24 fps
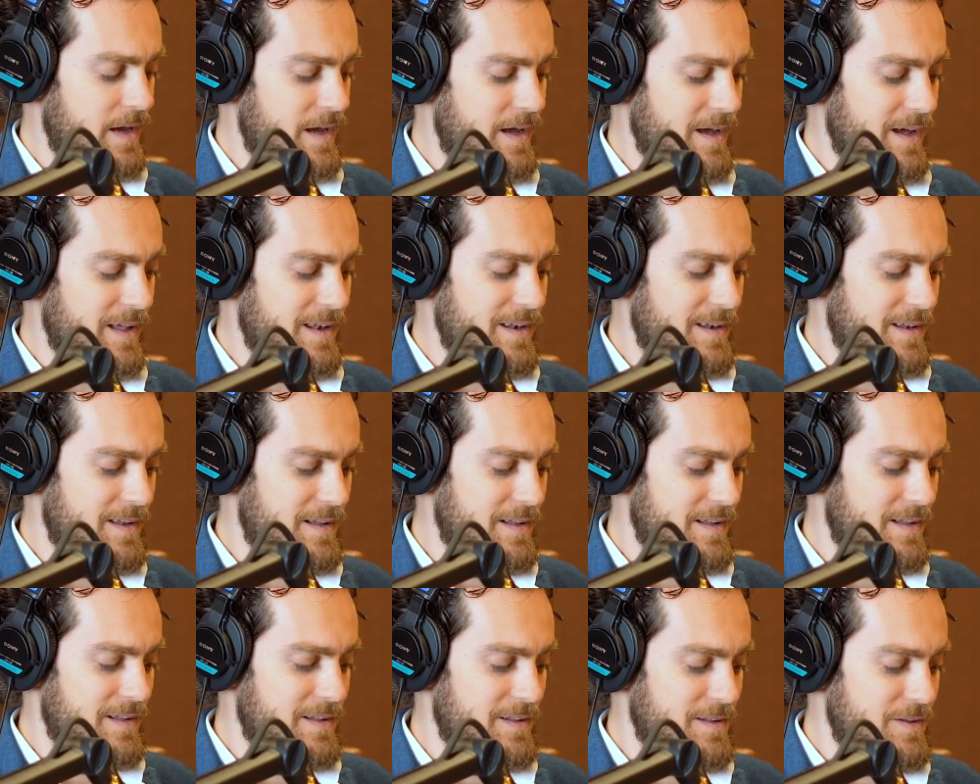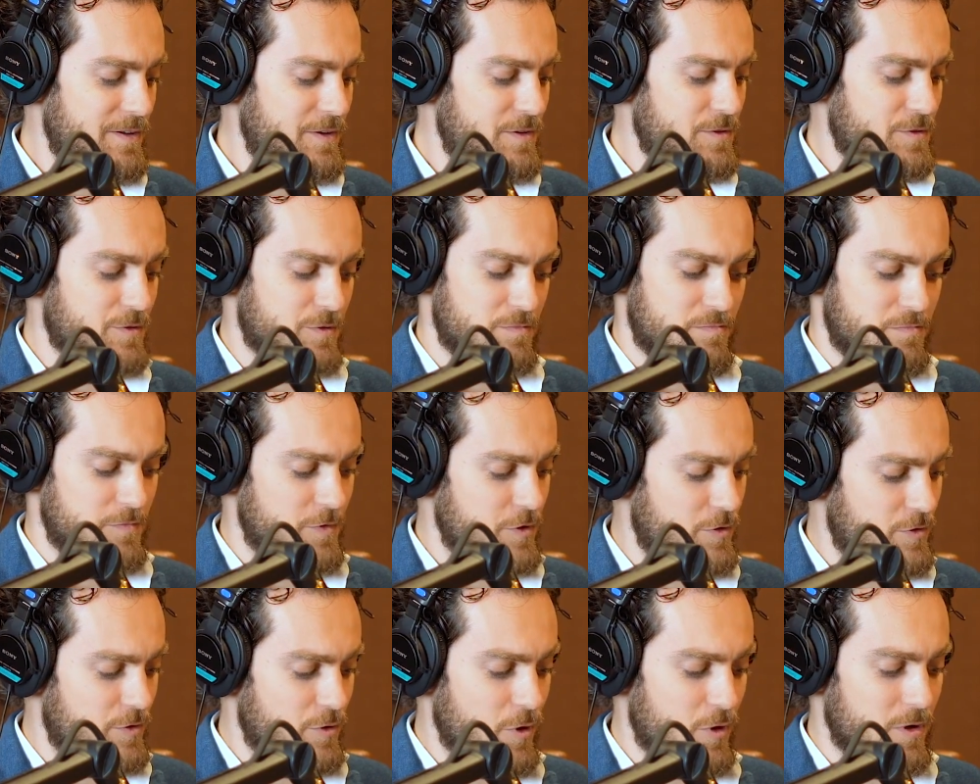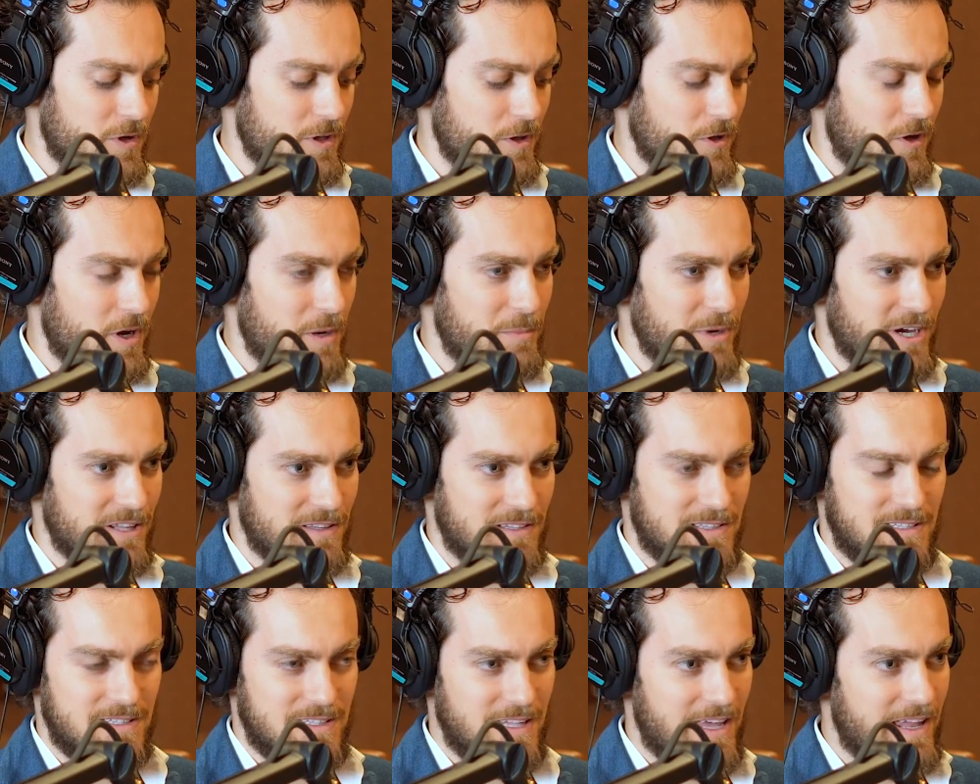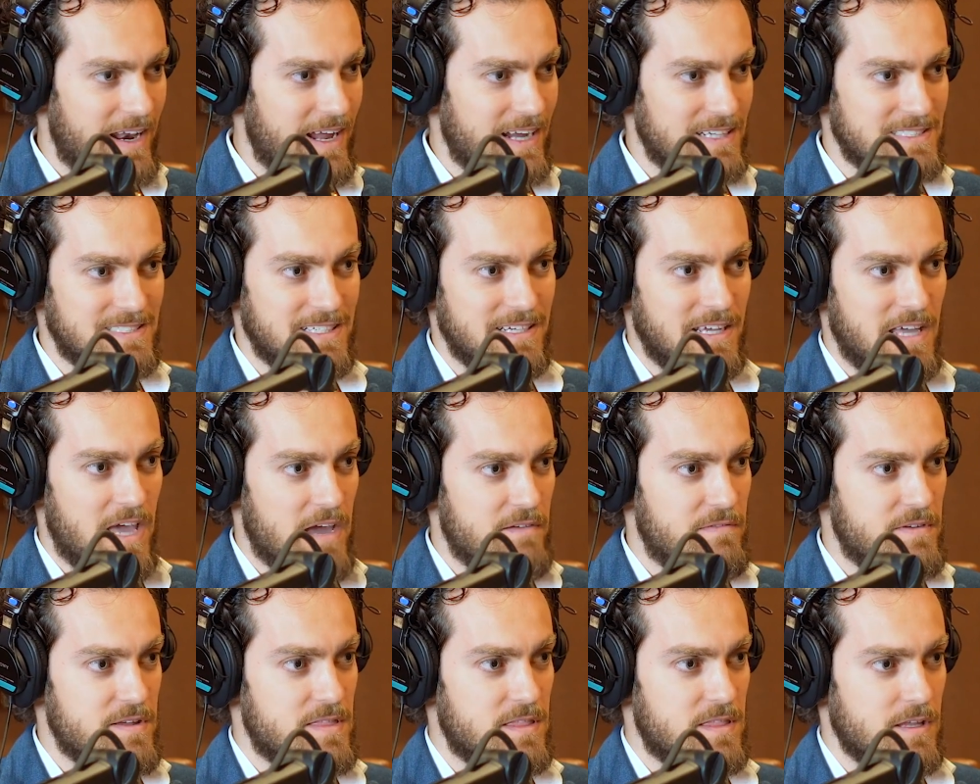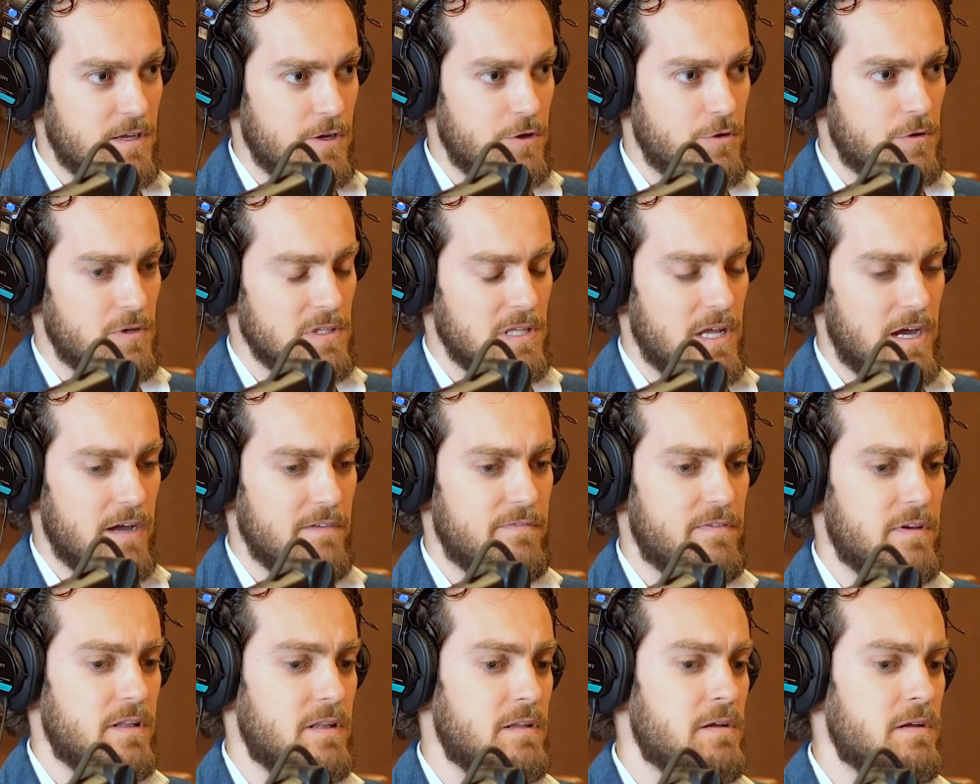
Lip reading: And you talk a lot about 10Xing everything in your life.